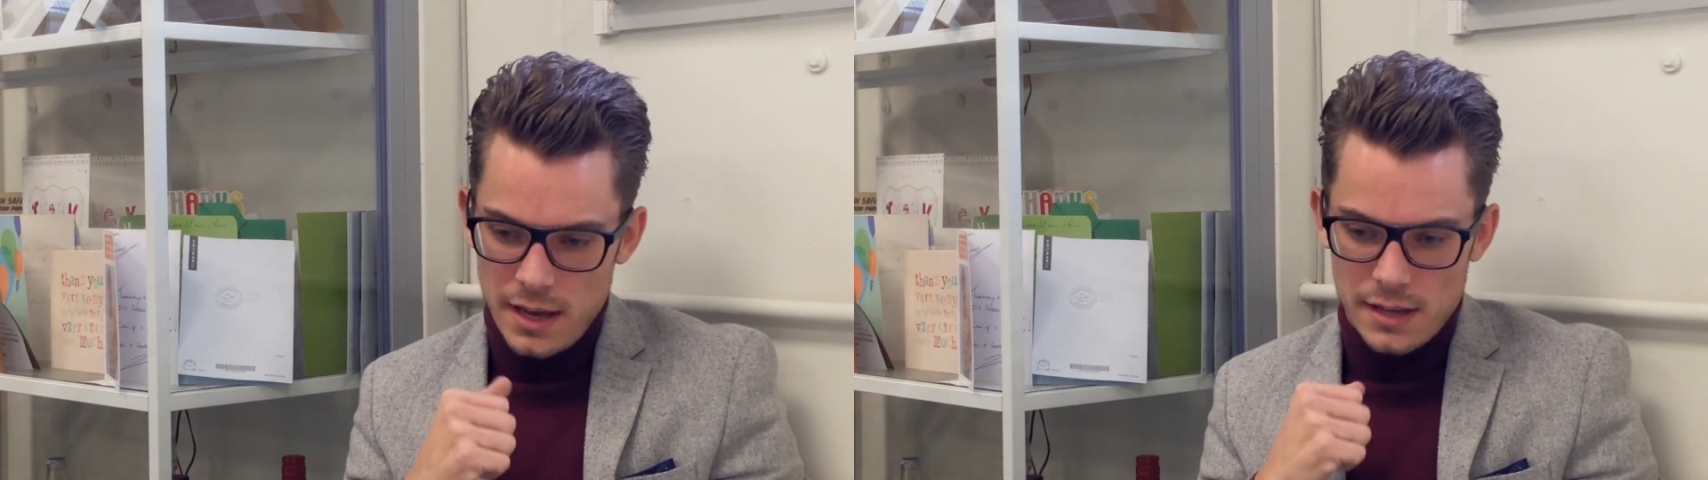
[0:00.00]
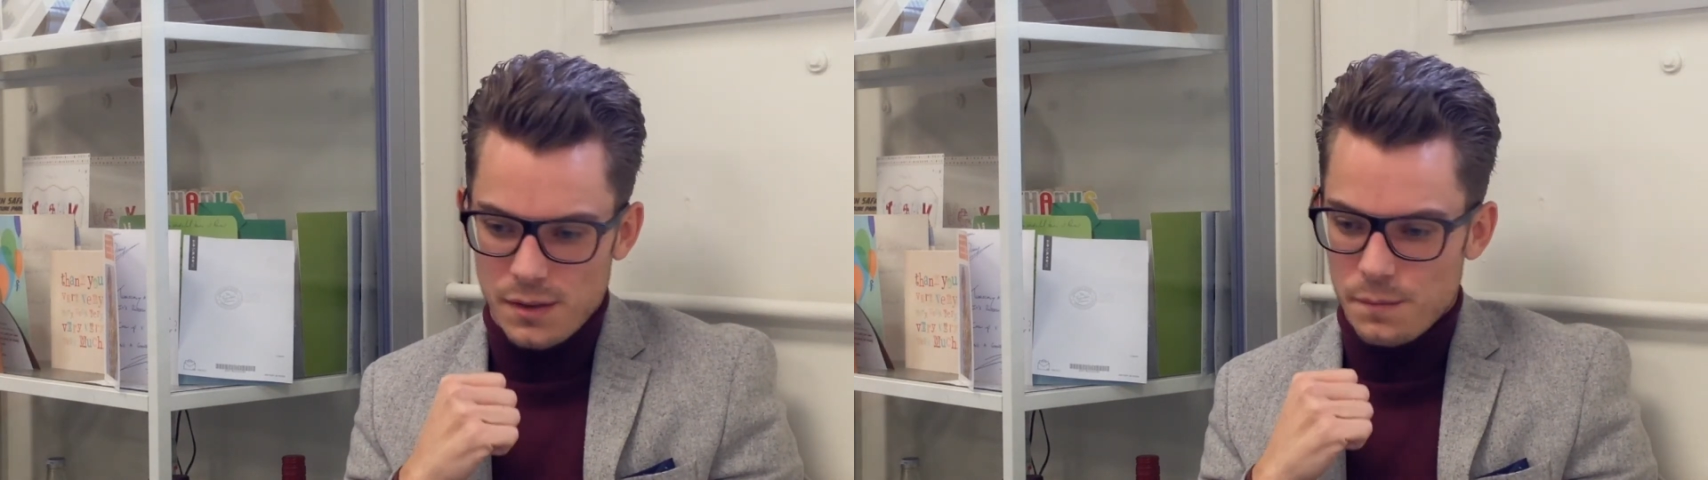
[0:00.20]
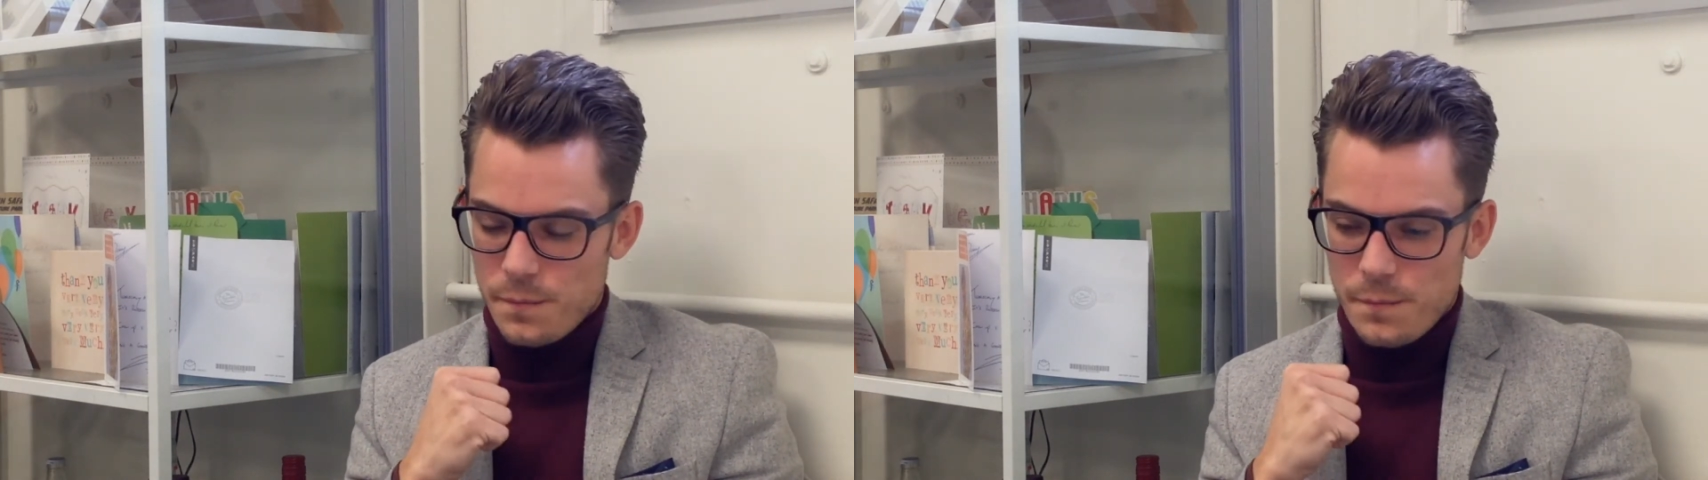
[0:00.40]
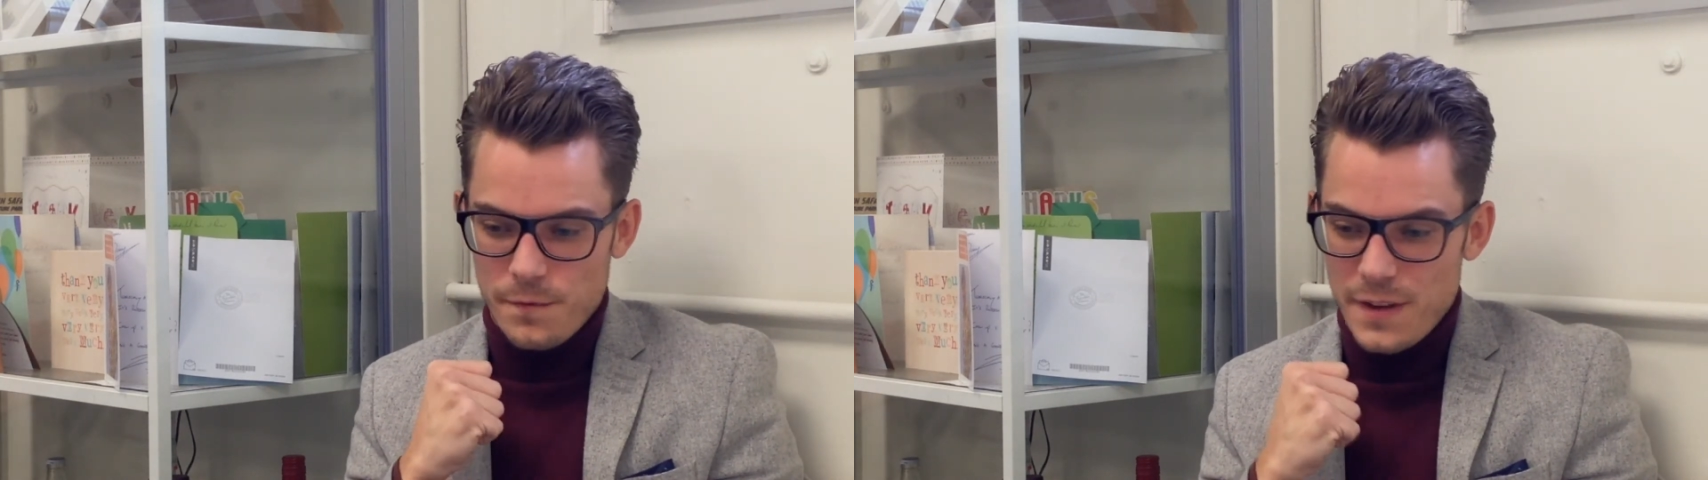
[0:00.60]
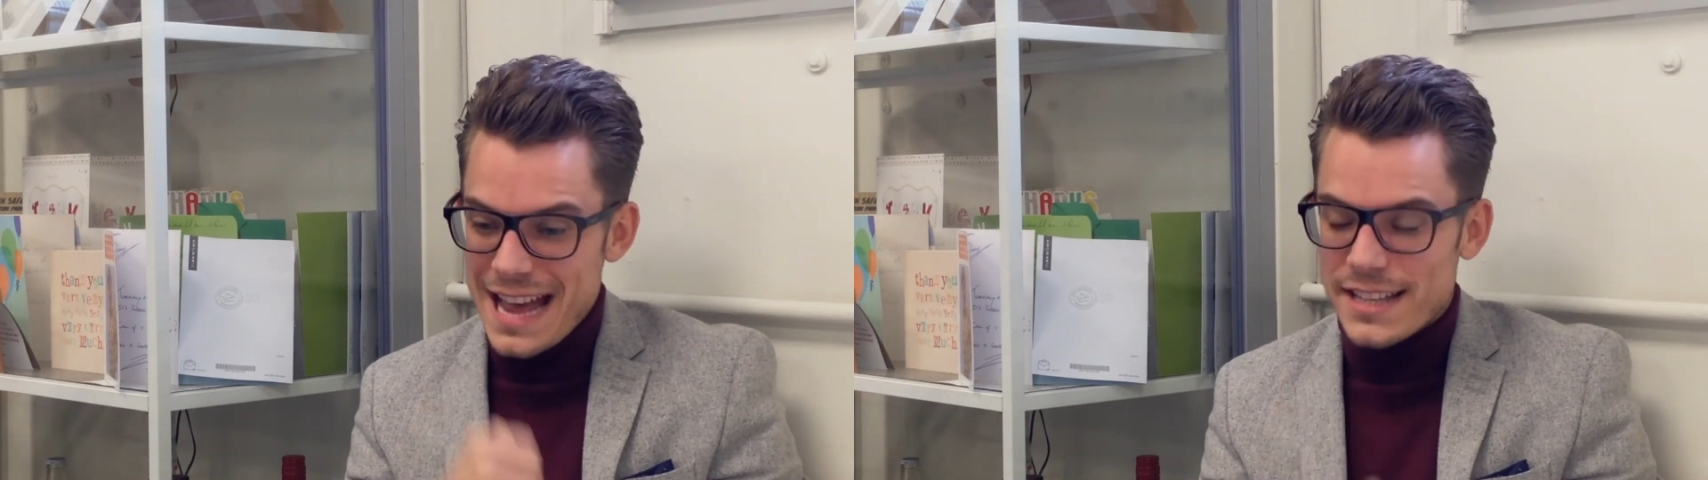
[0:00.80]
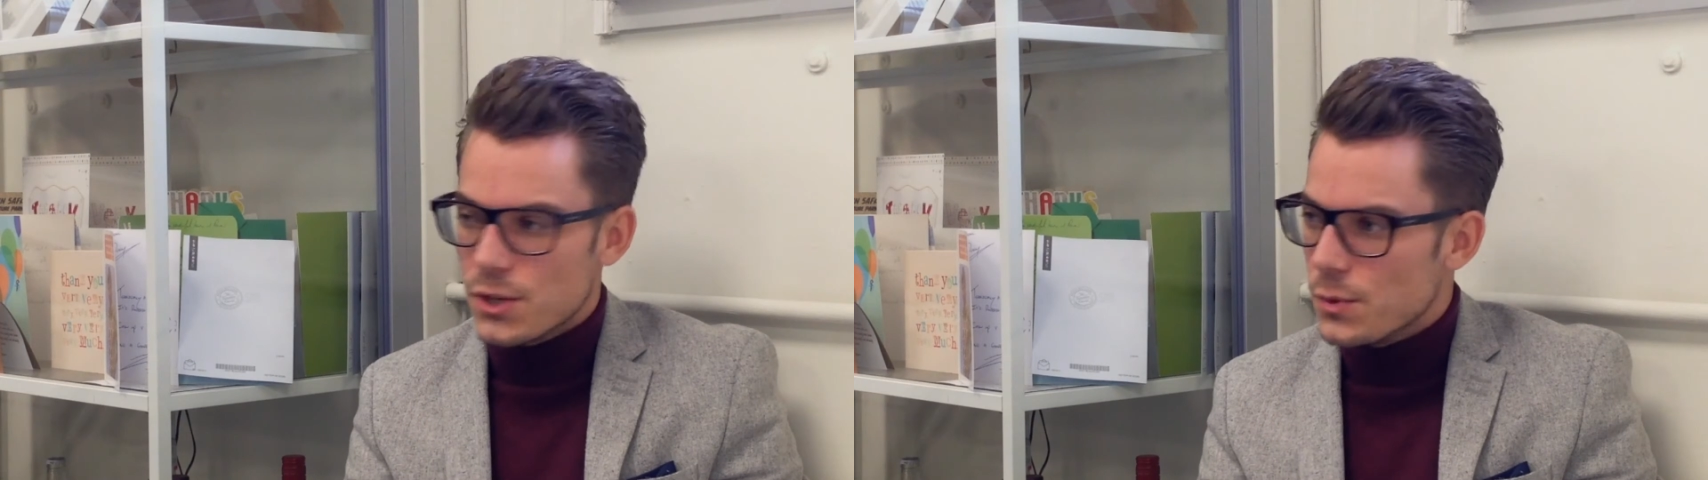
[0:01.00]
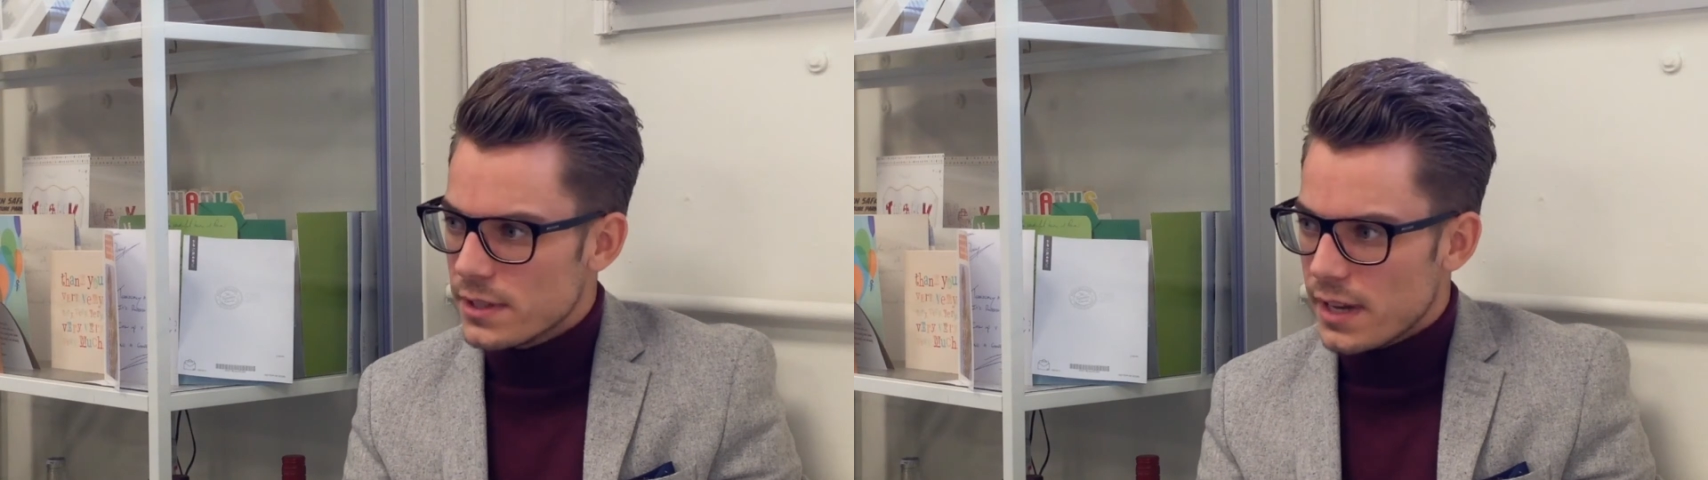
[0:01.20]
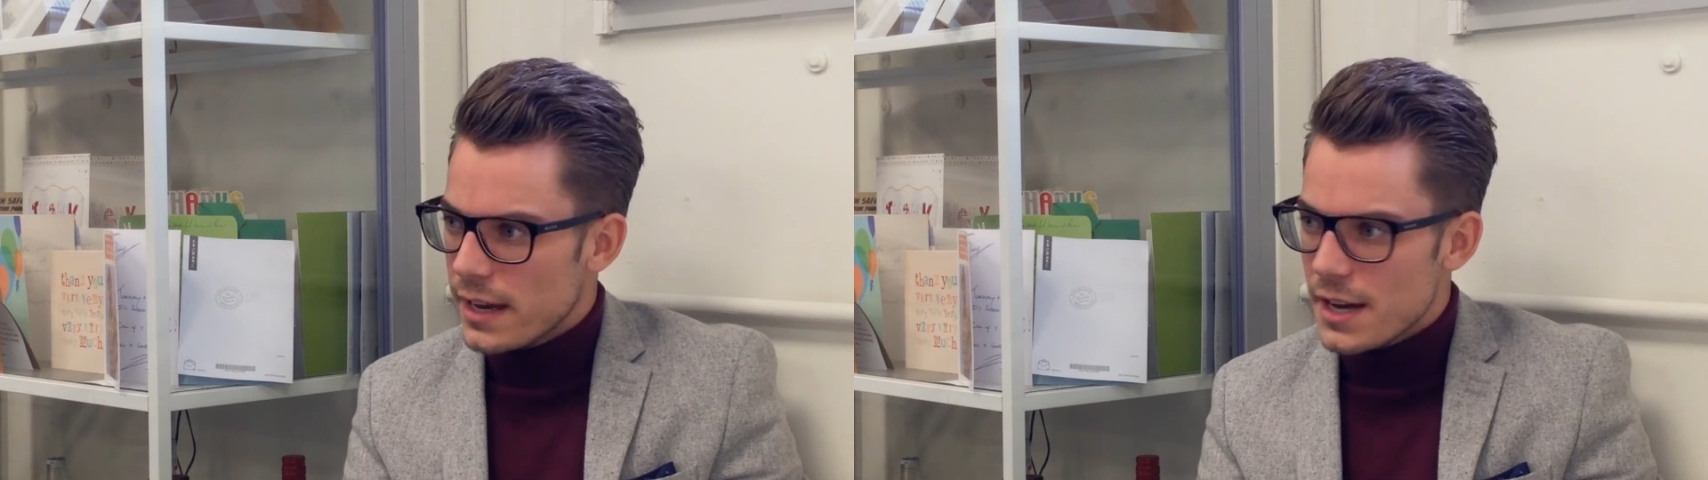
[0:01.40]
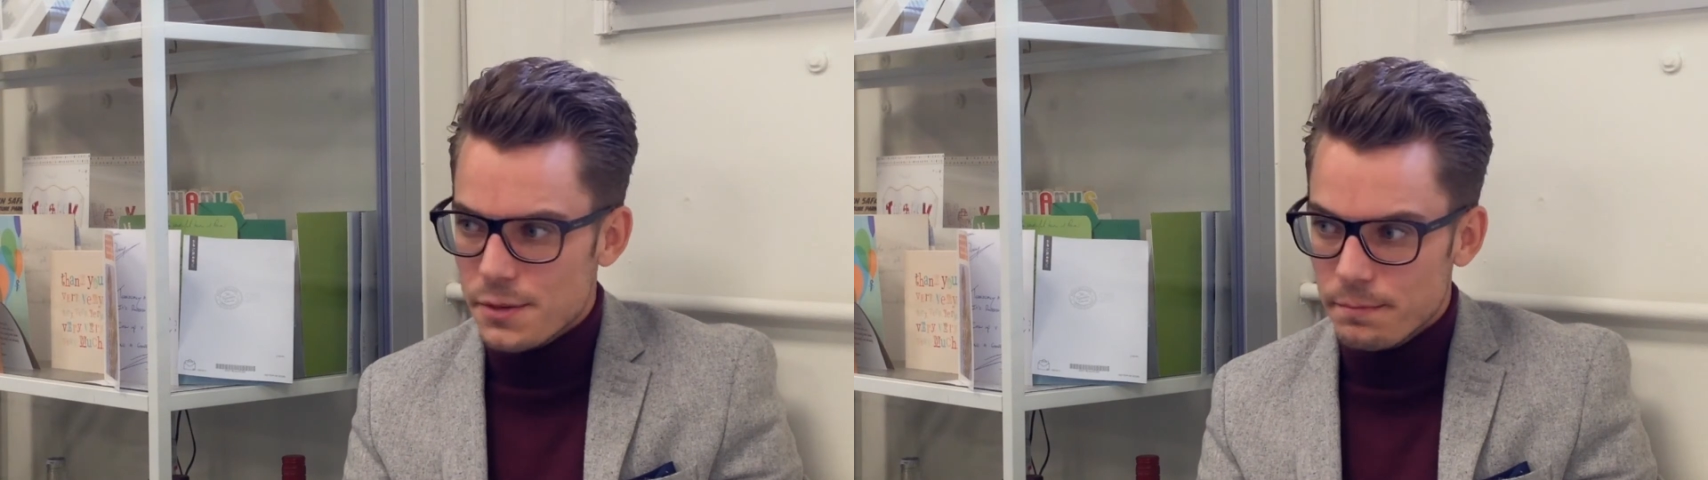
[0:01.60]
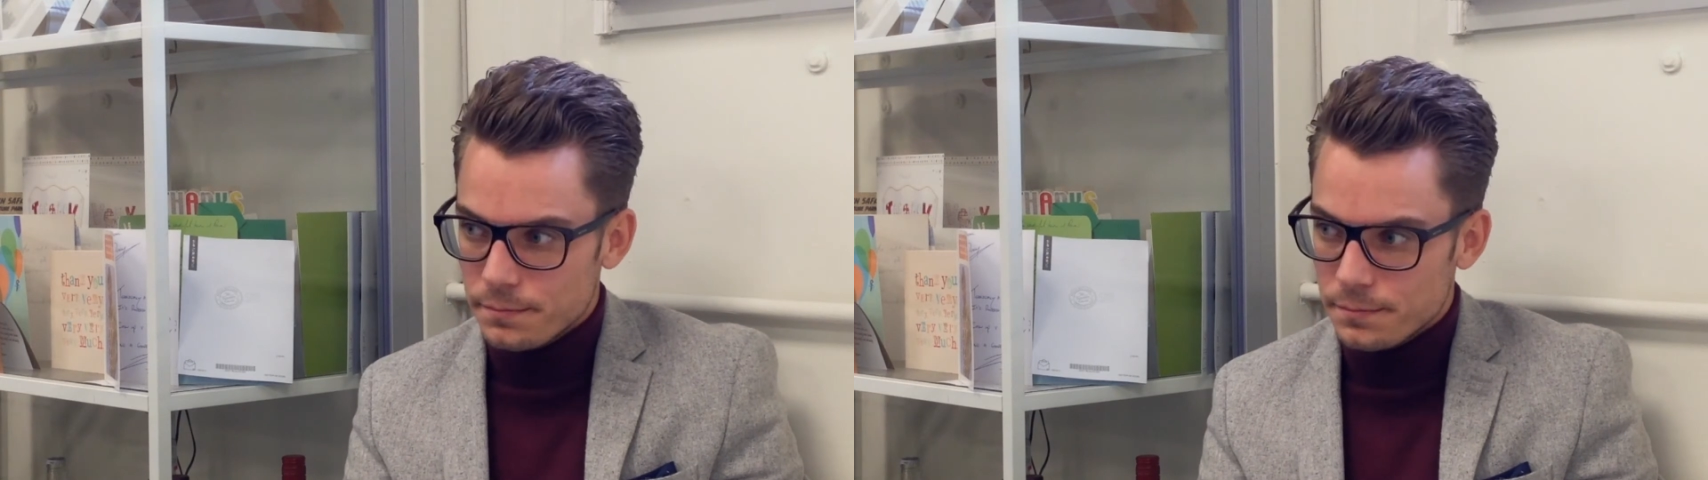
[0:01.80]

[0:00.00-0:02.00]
is a fanatical estate agent,